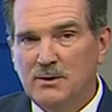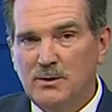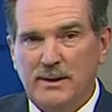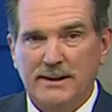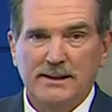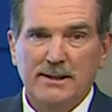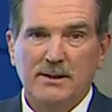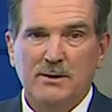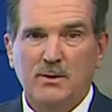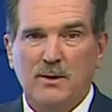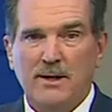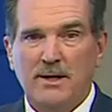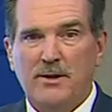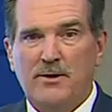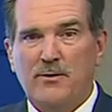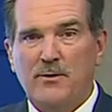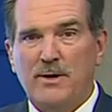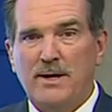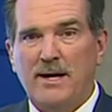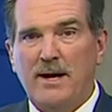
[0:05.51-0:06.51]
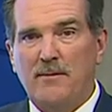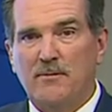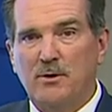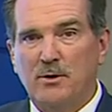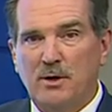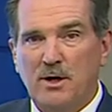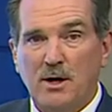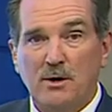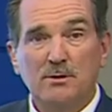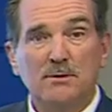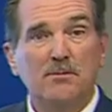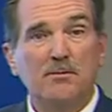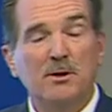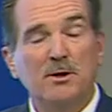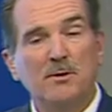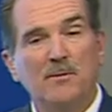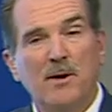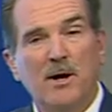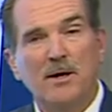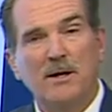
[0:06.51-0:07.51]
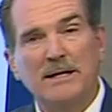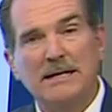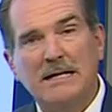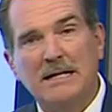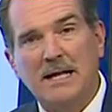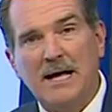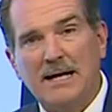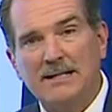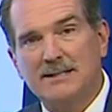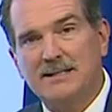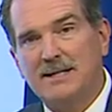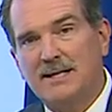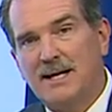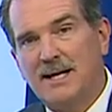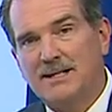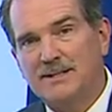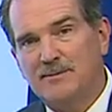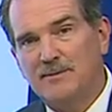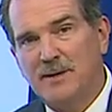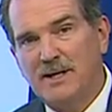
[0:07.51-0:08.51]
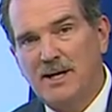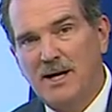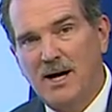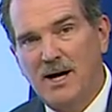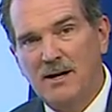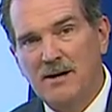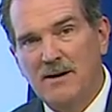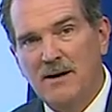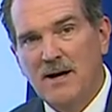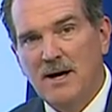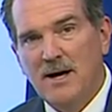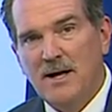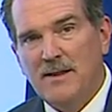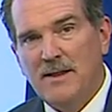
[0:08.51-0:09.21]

2023 Emerald Coast Blue Marlin Classic has begun.